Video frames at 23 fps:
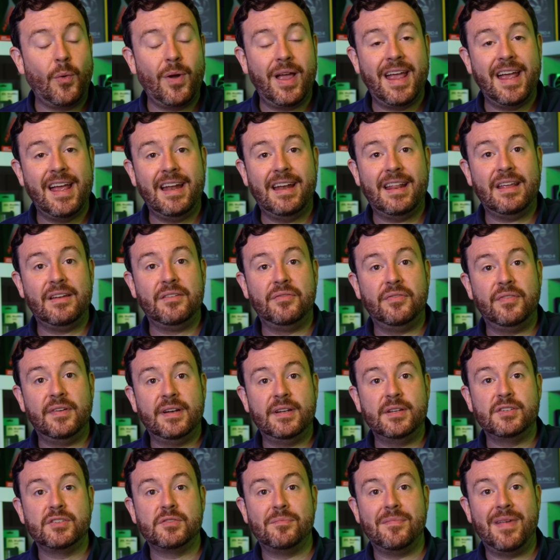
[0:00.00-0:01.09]
ahead and
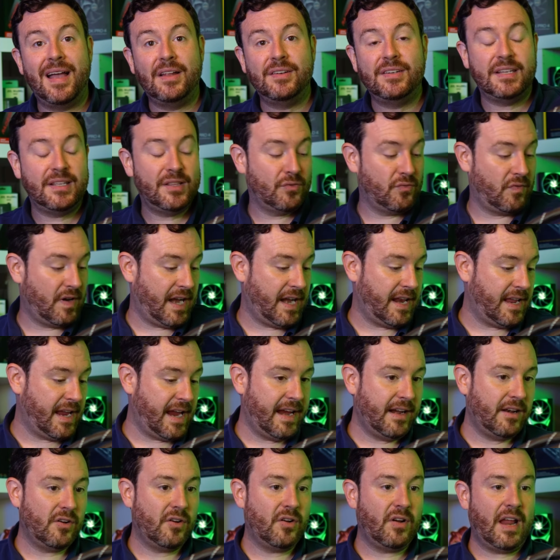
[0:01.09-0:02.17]
finish mounting the
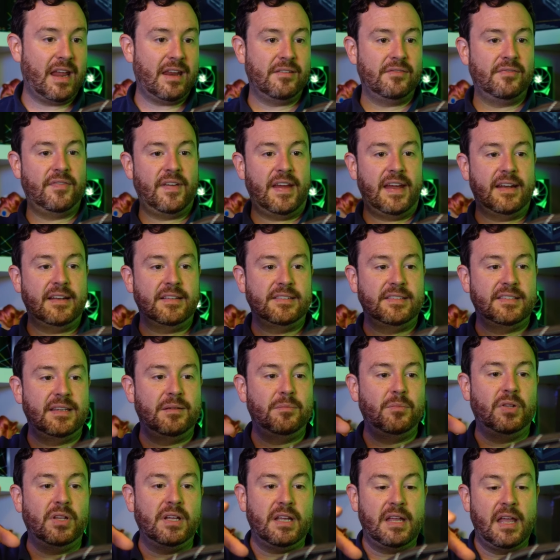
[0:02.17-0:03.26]
radiator and fan
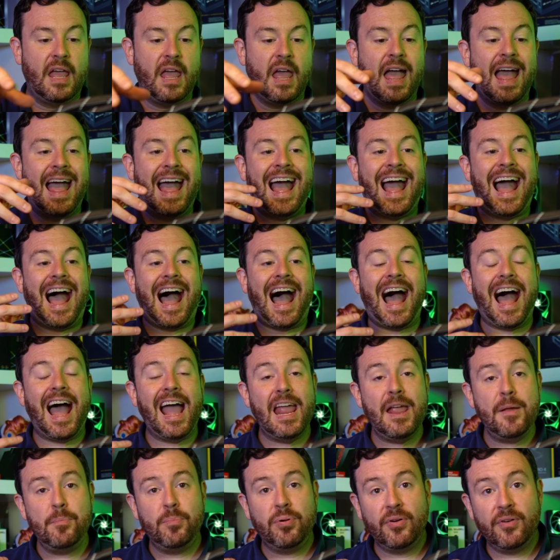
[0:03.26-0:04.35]
assembly.
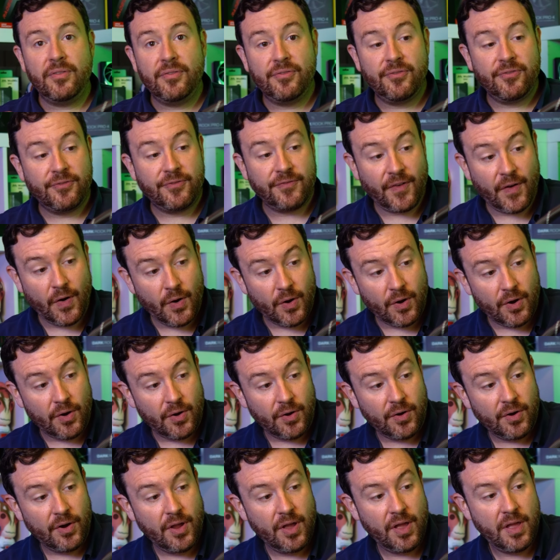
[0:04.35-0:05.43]
I
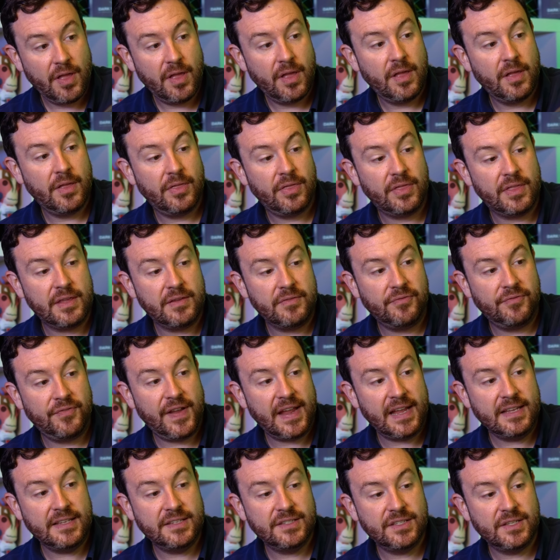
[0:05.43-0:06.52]
prefer the
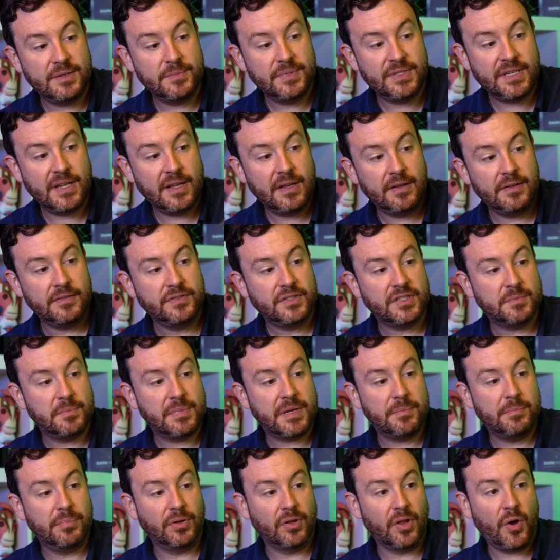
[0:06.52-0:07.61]
fans themselves to be
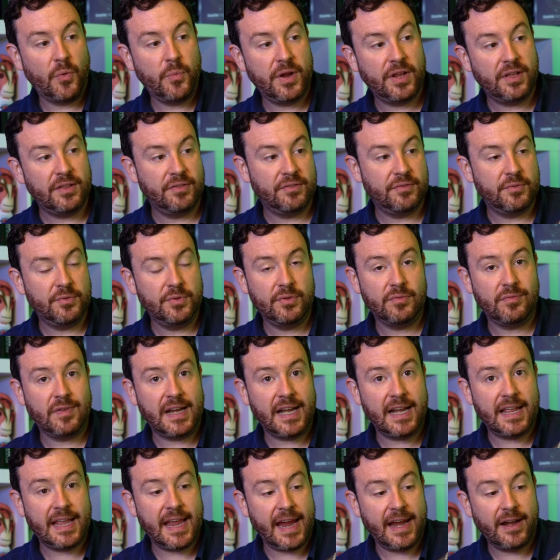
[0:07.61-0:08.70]
blowing through the
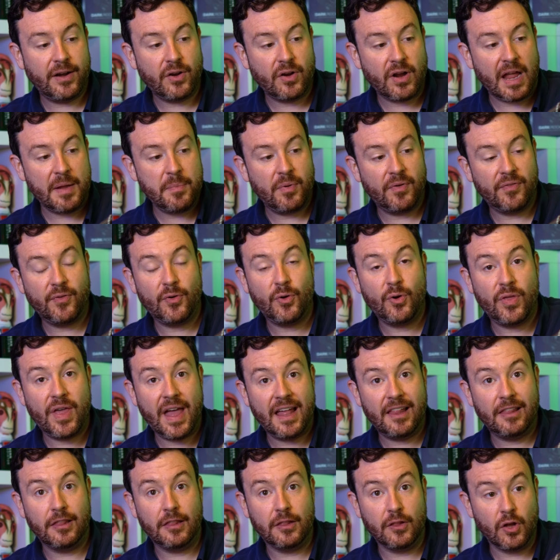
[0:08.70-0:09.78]
radiator. I prefer
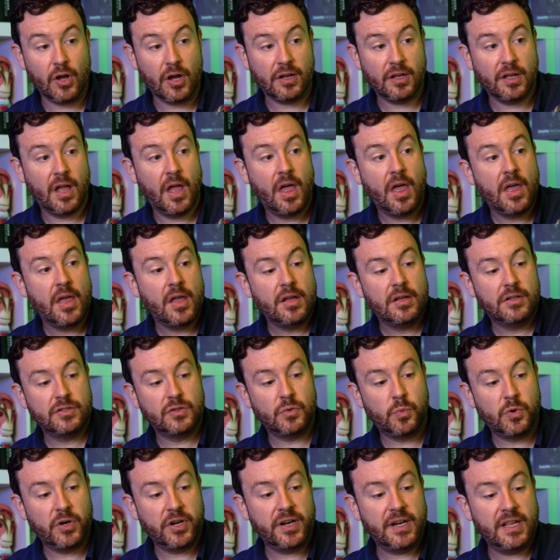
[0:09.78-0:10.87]
that look. So
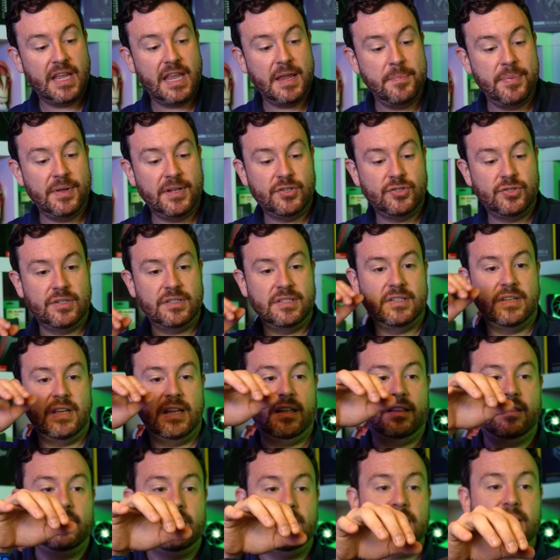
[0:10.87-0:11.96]
we're going to keep it just
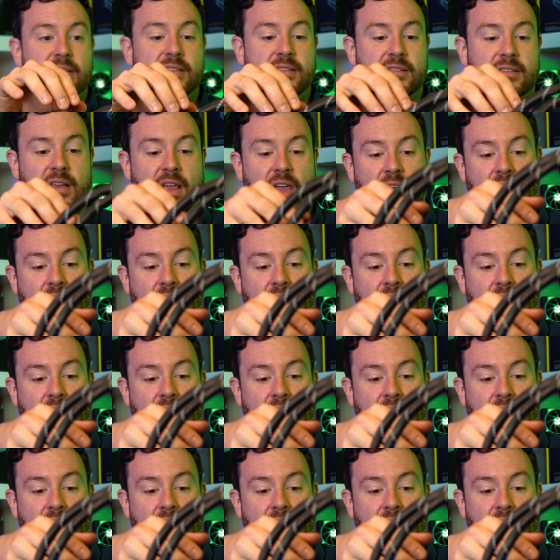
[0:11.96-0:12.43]
like this.